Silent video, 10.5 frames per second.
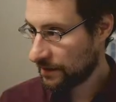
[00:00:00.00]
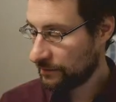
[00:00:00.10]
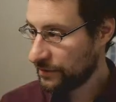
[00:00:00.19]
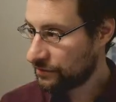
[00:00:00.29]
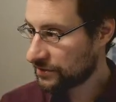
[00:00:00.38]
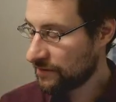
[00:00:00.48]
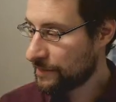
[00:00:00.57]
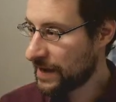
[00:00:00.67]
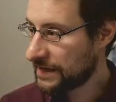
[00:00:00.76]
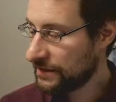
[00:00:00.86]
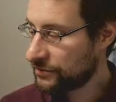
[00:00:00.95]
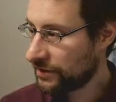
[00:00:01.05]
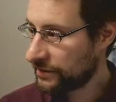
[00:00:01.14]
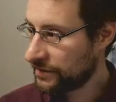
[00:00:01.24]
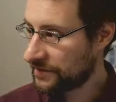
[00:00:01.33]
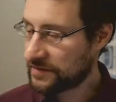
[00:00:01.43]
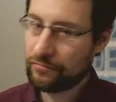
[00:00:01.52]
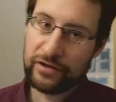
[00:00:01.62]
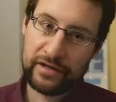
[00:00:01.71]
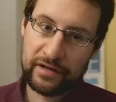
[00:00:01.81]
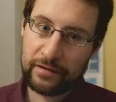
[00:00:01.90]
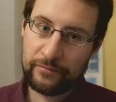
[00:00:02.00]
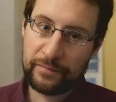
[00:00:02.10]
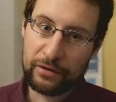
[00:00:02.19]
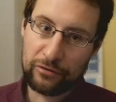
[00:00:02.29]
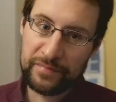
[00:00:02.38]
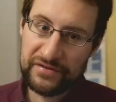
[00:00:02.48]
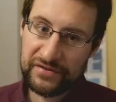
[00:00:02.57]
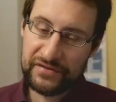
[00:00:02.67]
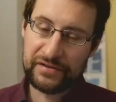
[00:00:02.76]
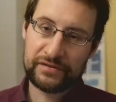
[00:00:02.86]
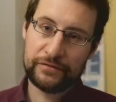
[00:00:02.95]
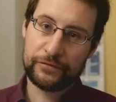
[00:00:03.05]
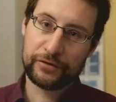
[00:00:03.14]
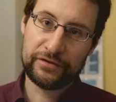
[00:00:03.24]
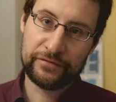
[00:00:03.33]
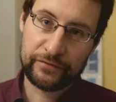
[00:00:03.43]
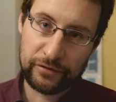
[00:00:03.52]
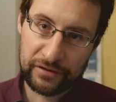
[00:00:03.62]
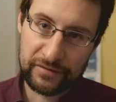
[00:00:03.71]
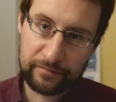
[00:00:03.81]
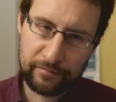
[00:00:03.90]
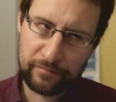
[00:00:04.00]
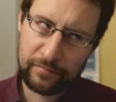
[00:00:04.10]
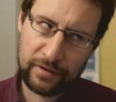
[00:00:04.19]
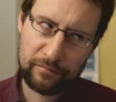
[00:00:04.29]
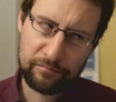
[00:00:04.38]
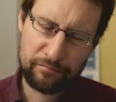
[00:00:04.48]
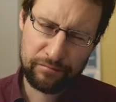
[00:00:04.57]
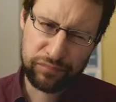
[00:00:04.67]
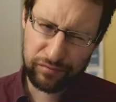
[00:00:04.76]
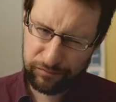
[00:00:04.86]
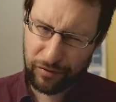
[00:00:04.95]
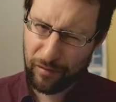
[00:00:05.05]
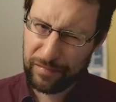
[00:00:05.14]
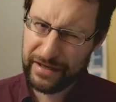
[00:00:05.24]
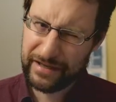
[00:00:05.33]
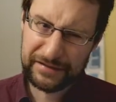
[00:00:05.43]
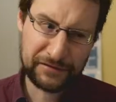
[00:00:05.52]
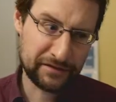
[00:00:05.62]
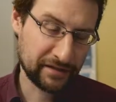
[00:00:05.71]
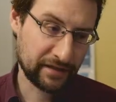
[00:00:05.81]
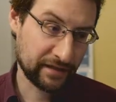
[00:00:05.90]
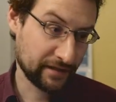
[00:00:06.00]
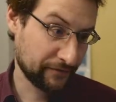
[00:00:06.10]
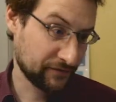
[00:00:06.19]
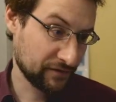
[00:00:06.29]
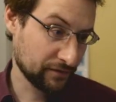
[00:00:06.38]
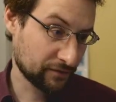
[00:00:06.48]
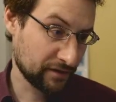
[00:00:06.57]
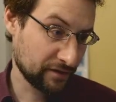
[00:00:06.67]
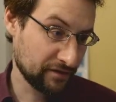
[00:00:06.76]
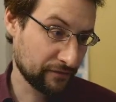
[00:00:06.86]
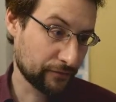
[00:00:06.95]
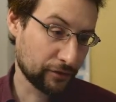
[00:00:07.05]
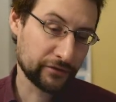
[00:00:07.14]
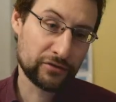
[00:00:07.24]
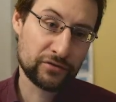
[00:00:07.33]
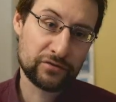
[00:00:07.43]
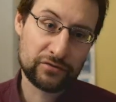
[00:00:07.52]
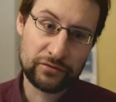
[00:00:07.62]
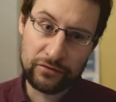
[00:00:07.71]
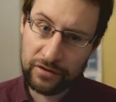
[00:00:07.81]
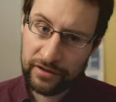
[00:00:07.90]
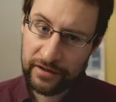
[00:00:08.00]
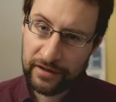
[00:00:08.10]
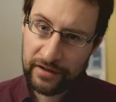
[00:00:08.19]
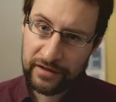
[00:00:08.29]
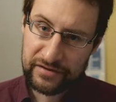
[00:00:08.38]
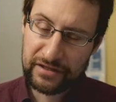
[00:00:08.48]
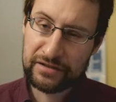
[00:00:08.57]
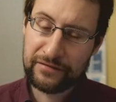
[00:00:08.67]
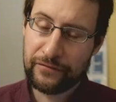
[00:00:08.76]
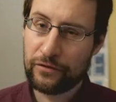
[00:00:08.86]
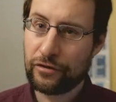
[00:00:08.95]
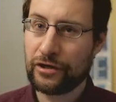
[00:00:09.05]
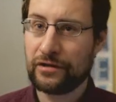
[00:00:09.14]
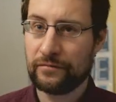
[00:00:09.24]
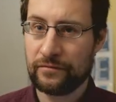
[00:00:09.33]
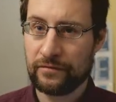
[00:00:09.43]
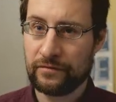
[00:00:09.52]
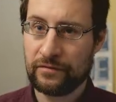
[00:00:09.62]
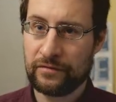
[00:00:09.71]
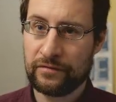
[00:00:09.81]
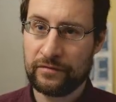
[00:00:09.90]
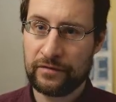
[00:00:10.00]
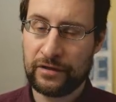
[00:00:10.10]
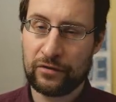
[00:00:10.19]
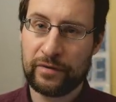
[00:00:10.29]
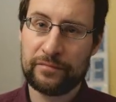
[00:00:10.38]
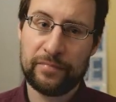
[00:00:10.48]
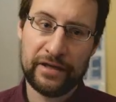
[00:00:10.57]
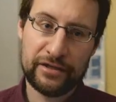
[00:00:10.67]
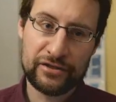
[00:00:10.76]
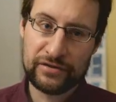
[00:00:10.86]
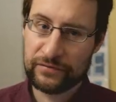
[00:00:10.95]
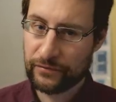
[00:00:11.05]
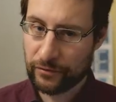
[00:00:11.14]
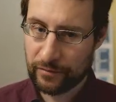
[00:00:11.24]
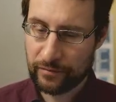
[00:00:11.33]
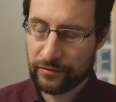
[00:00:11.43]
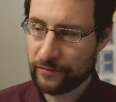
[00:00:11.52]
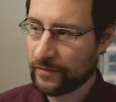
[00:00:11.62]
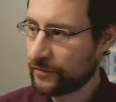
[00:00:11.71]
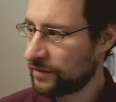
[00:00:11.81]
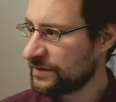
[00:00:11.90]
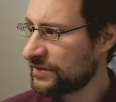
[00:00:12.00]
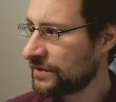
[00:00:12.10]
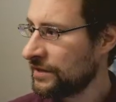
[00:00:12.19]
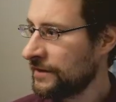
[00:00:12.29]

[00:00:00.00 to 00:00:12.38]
Because we might need to add another one. PowerPC 64 default, probably as far as I've seen today, defaulted to 64 kilobyte pages for improved performance.